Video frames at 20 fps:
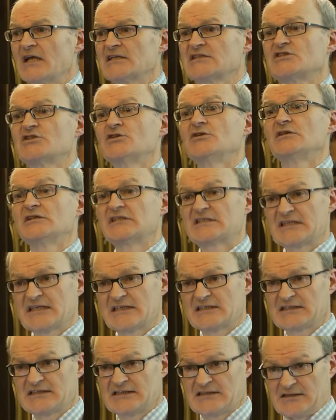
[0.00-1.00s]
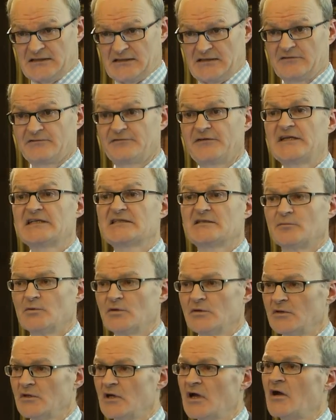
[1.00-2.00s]
As soon as is
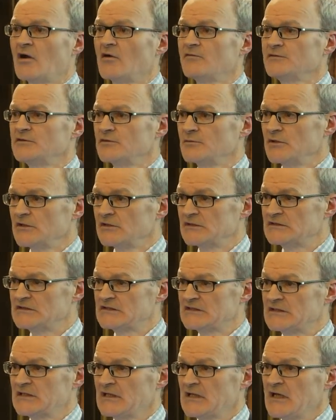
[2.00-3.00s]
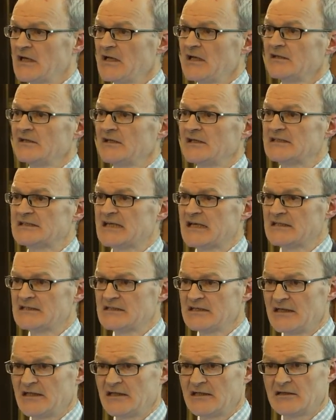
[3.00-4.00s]
feasible afterwards, the
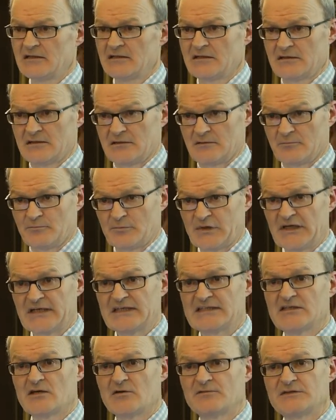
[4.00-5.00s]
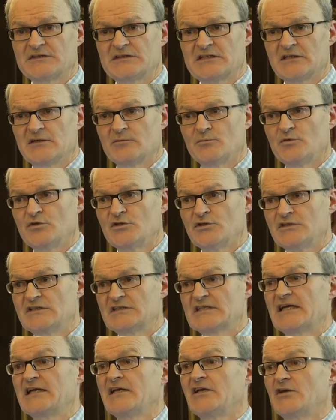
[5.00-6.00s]
attending police officer would
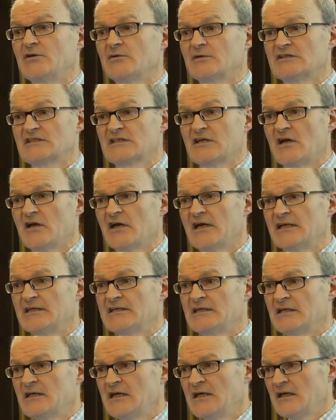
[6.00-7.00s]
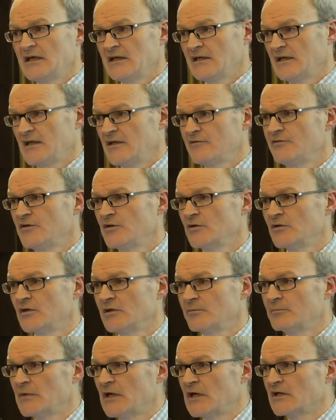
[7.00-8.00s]
take you aside, give
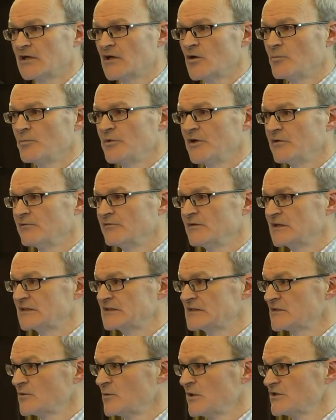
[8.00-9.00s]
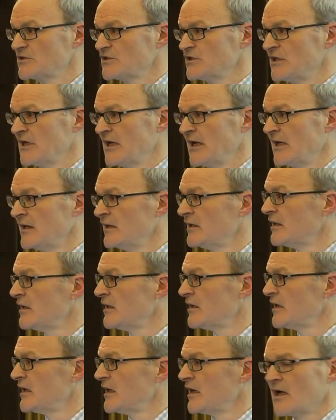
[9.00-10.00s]
you a copy of this questionnaire,
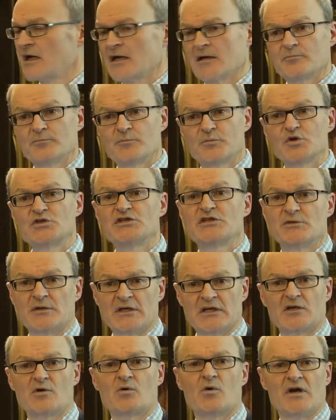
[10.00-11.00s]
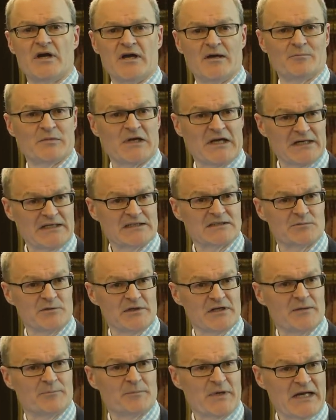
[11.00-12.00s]
put you in a quiet place
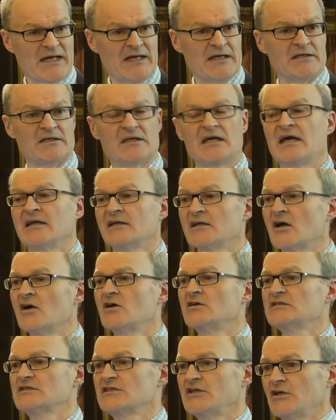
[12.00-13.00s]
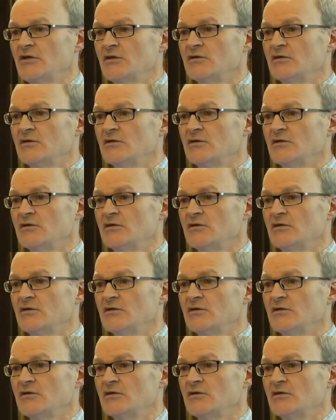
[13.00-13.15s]
with a pen, and ask